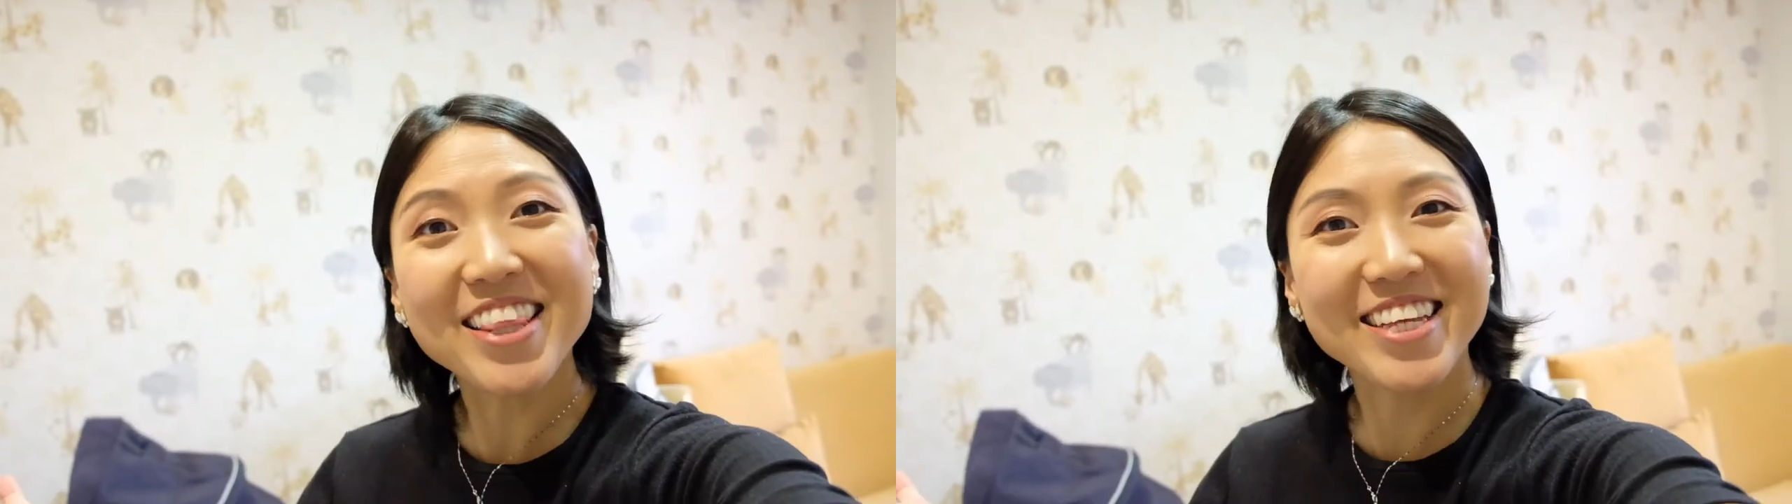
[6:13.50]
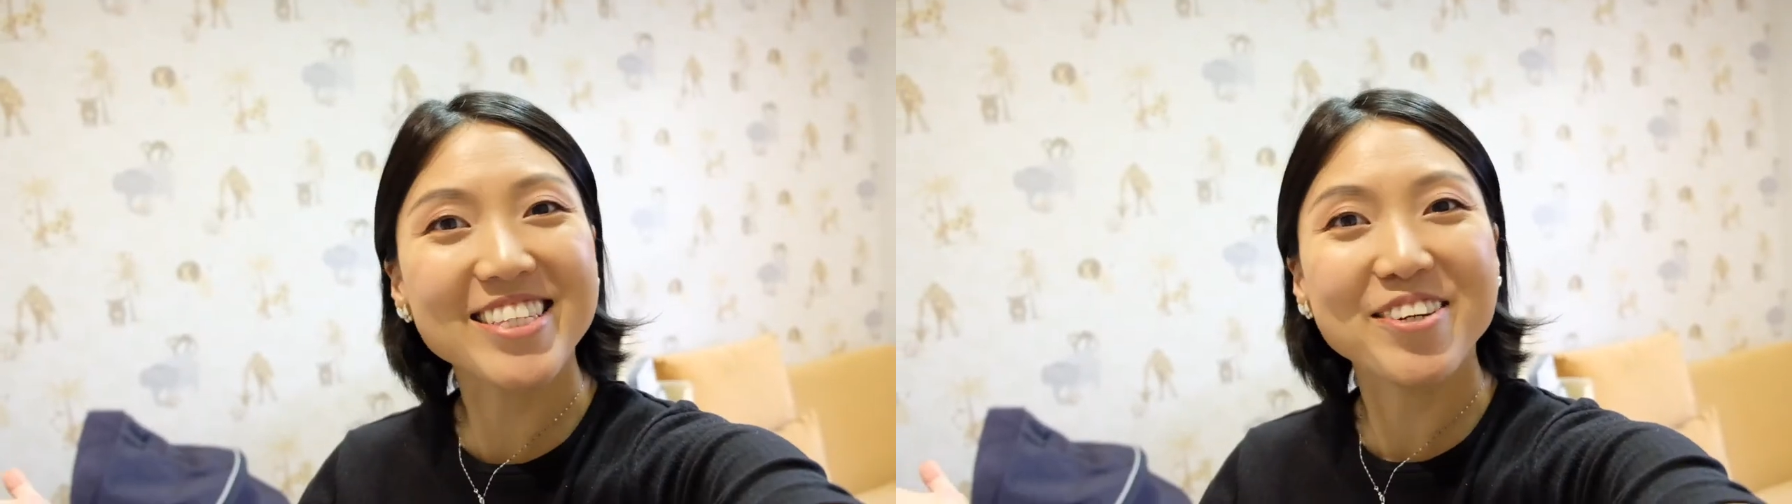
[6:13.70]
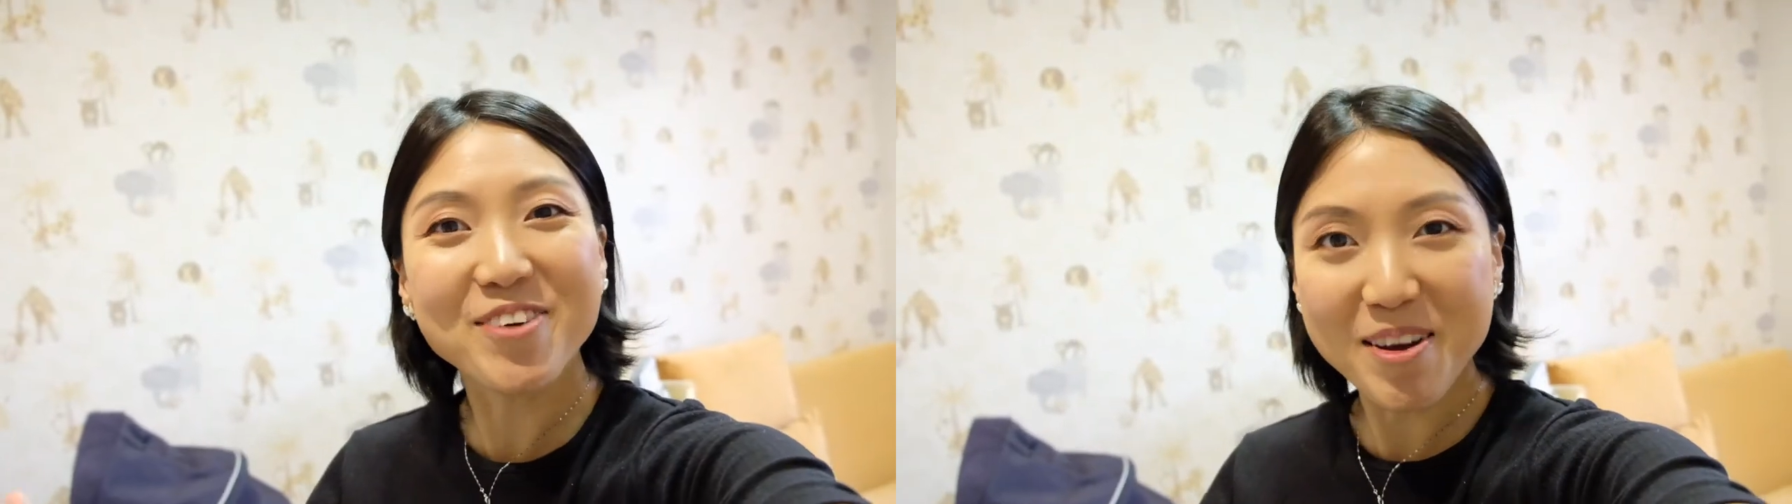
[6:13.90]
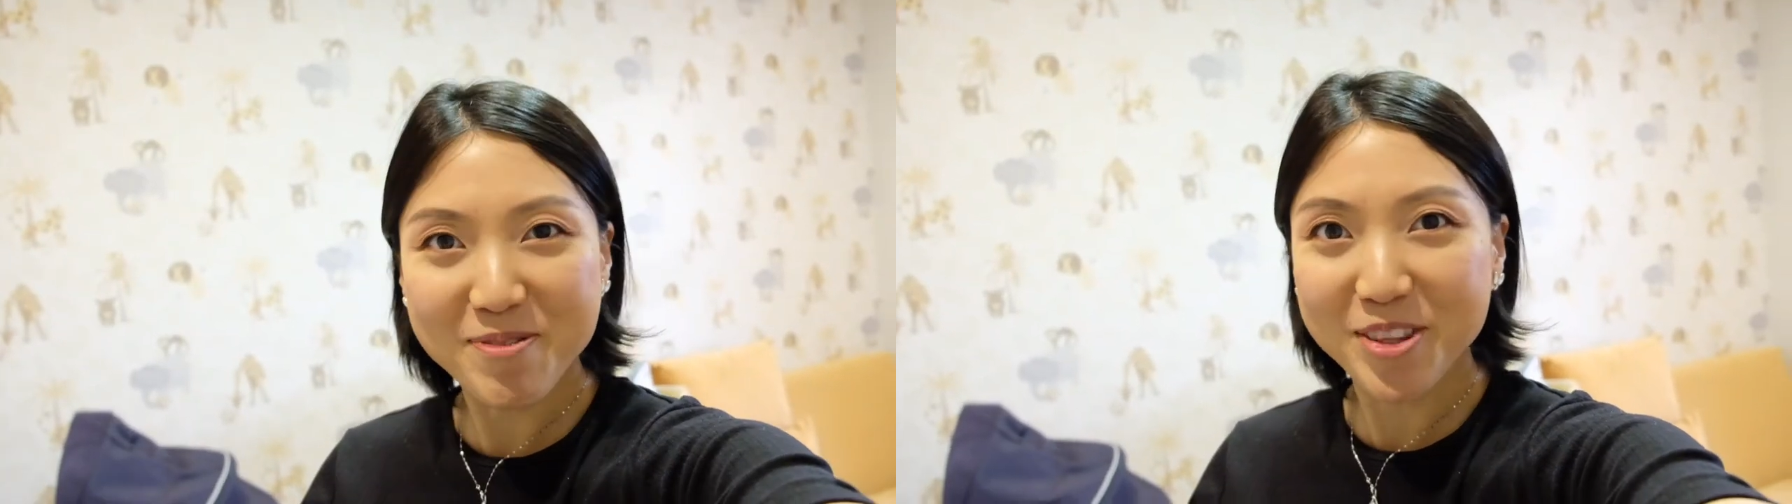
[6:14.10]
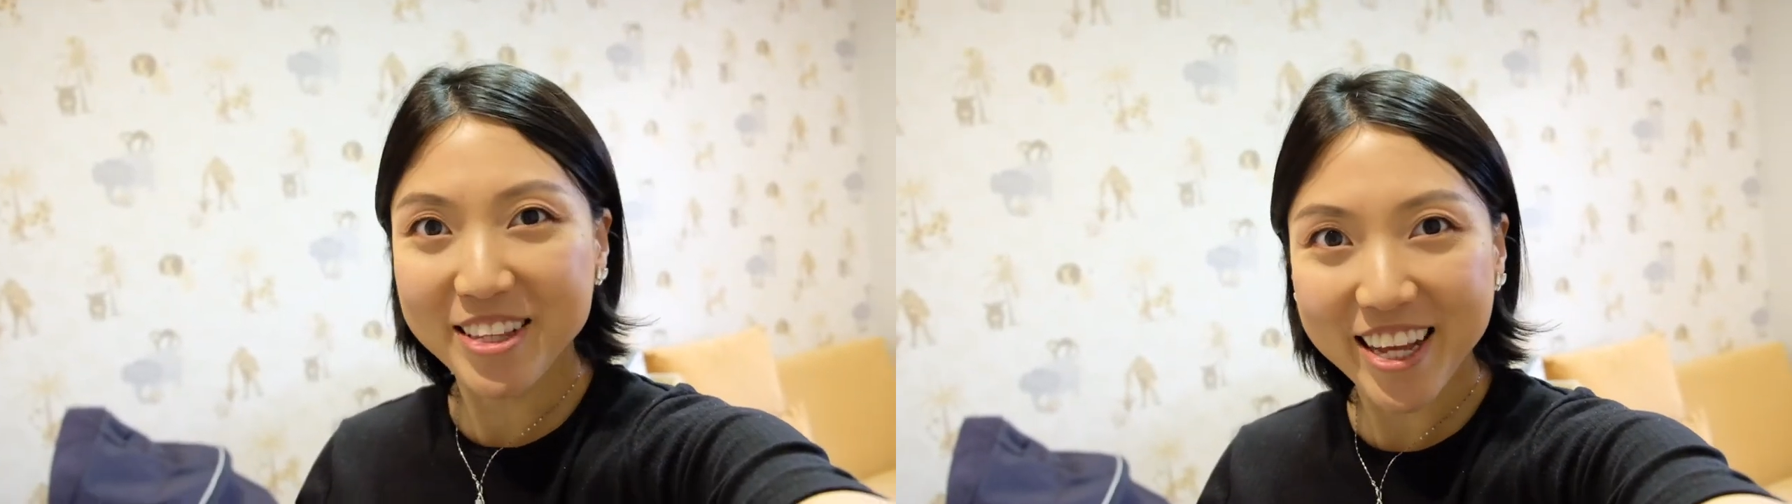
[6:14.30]
that's a wrap
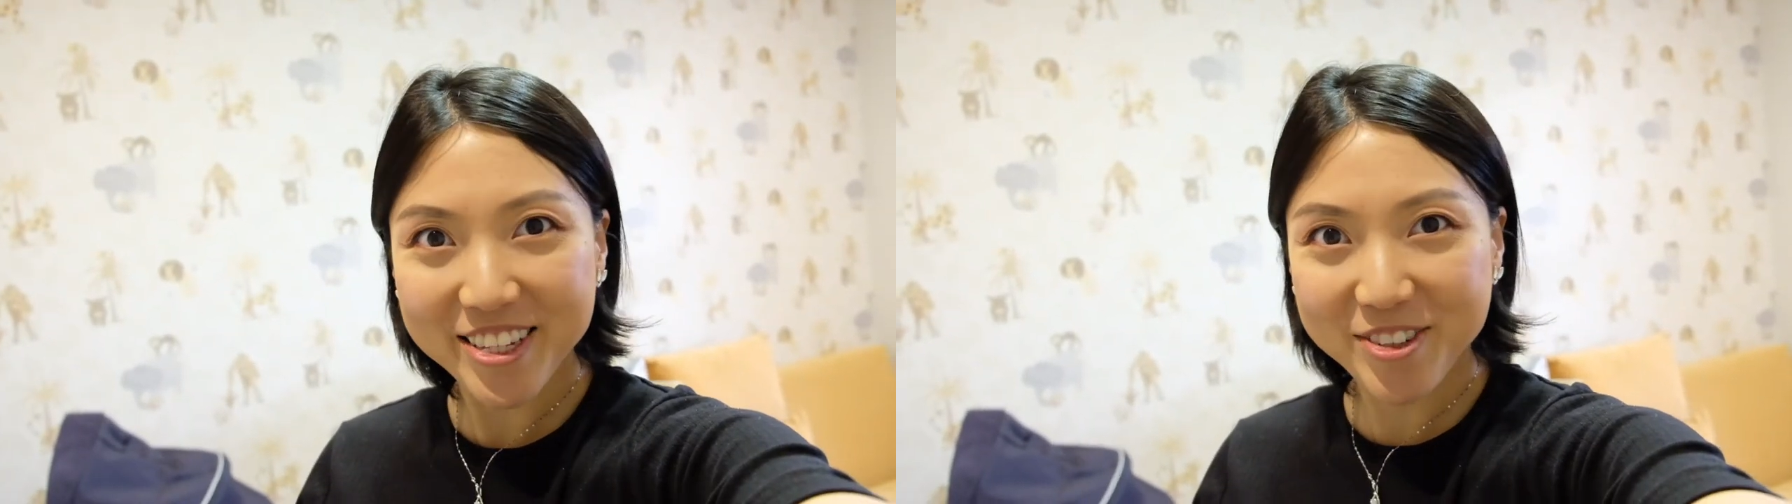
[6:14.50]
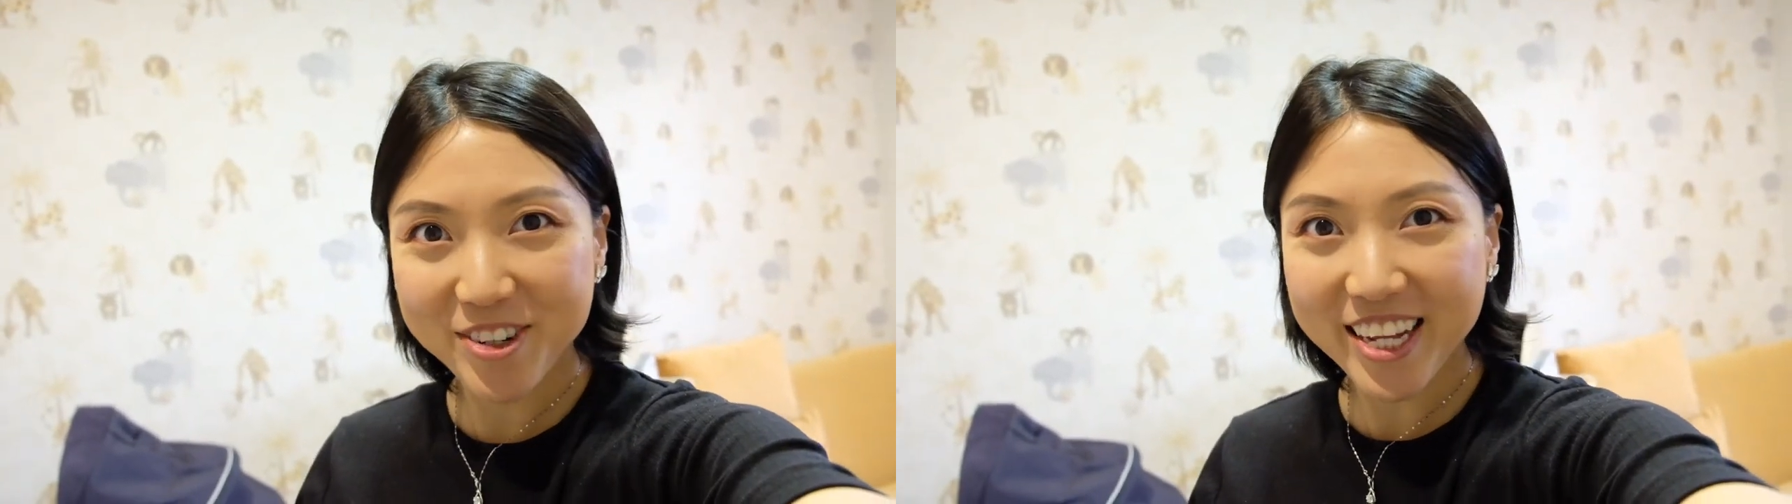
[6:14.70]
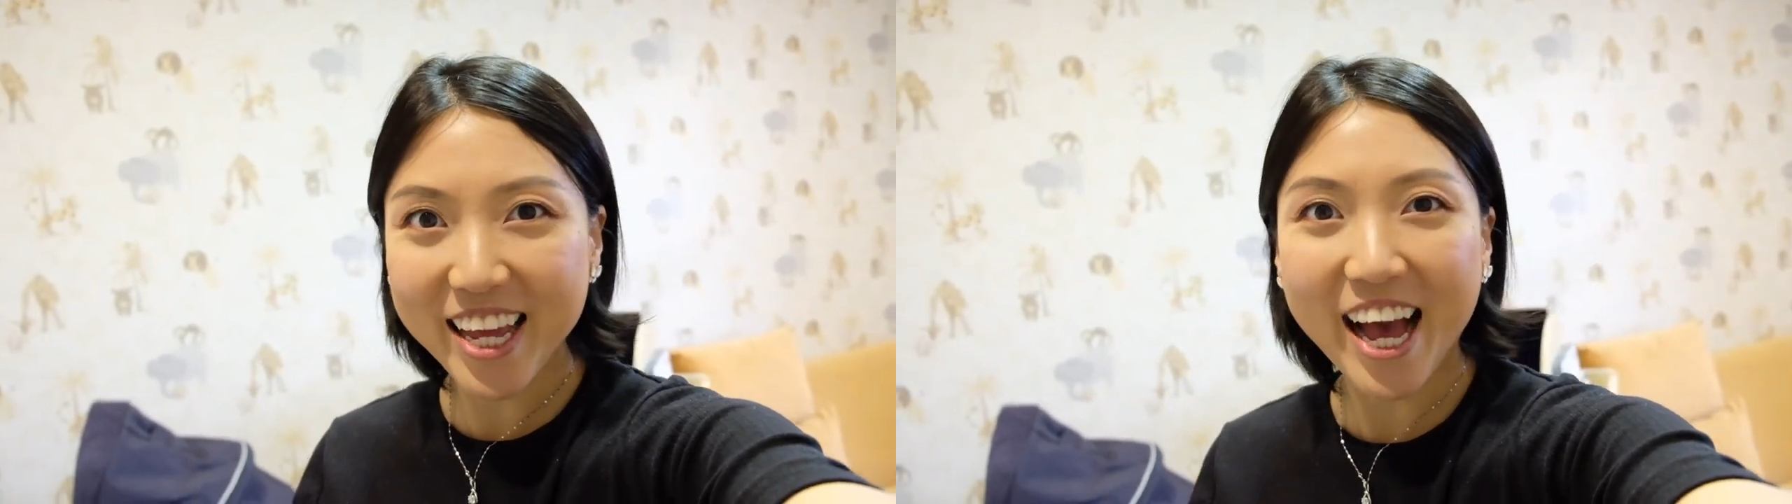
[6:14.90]
for the nursery.